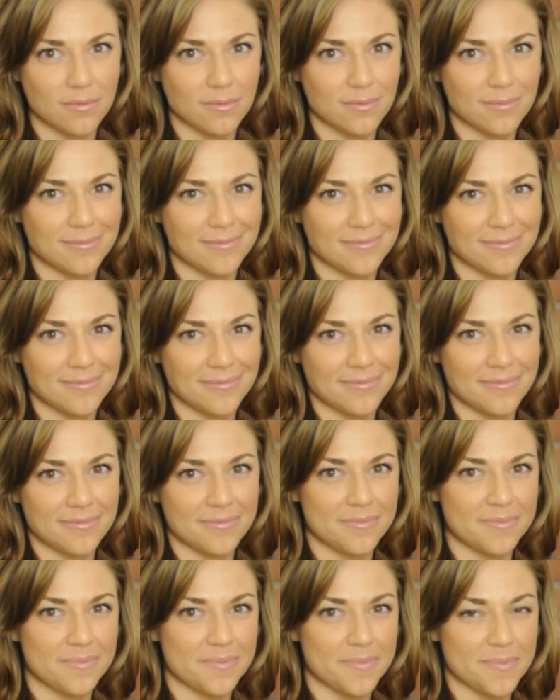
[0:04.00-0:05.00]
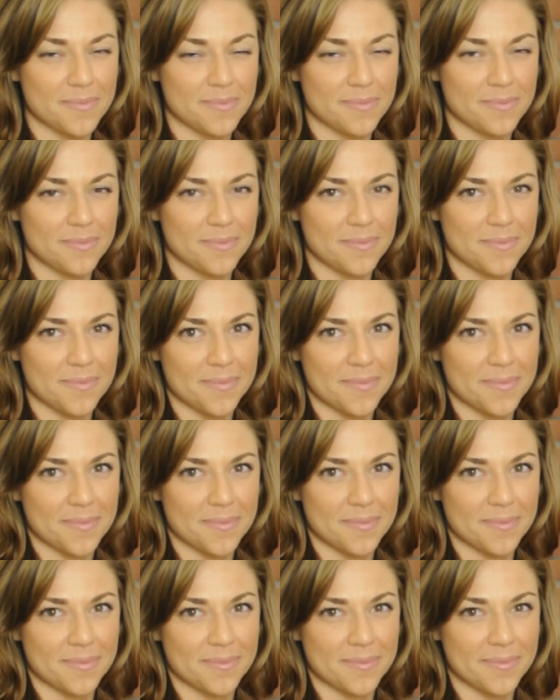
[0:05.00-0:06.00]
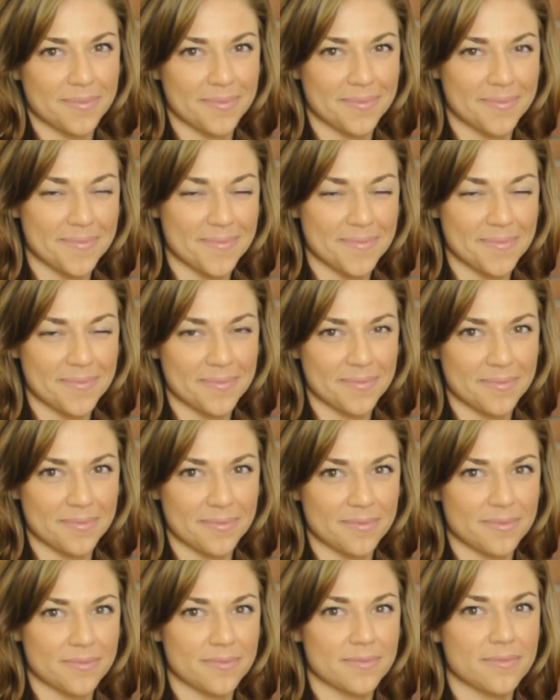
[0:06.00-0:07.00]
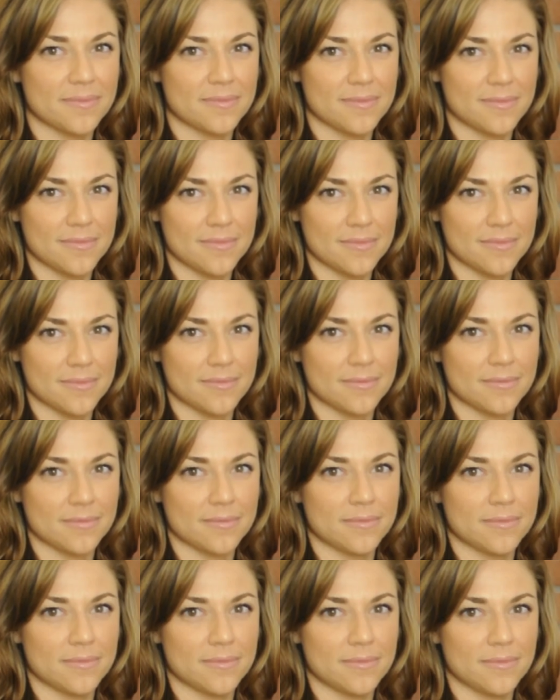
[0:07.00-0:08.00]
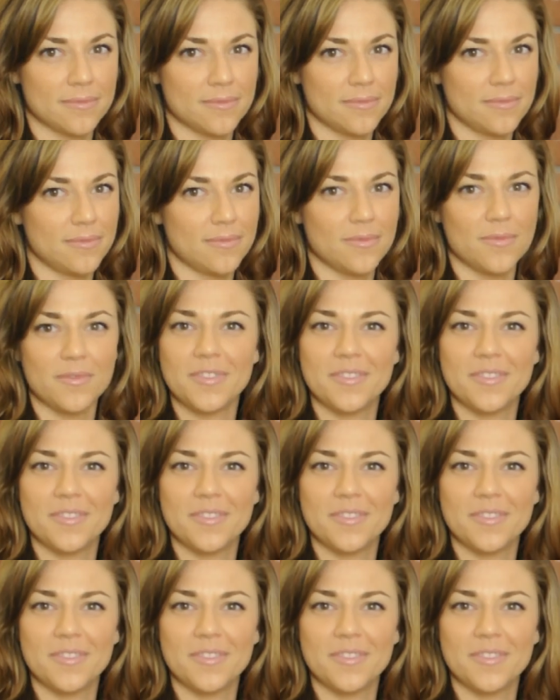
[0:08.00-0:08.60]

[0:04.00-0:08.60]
This person isn't speaking.